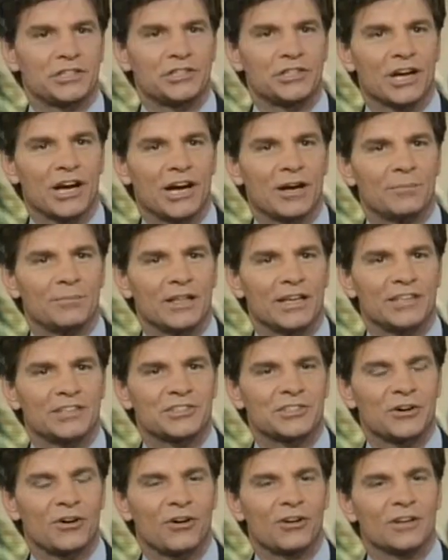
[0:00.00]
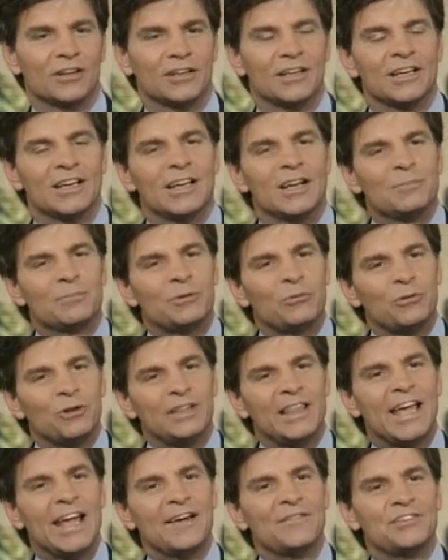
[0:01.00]
job they started, but would
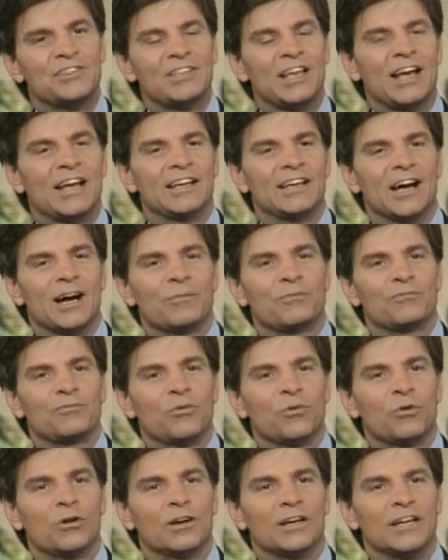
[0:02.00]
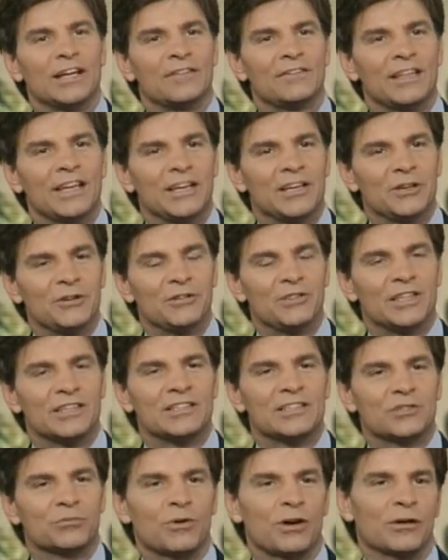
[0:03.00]
they have signed up for it if they knew this
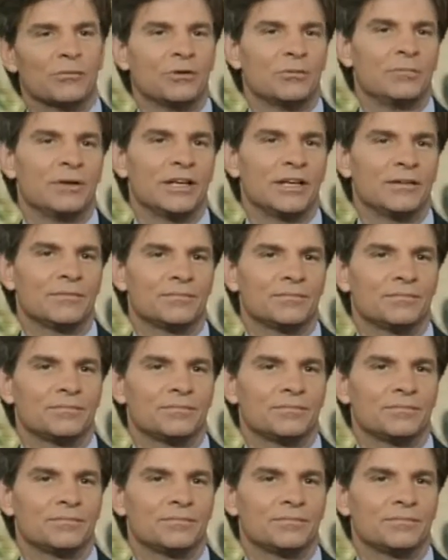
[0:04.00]
is what it would be?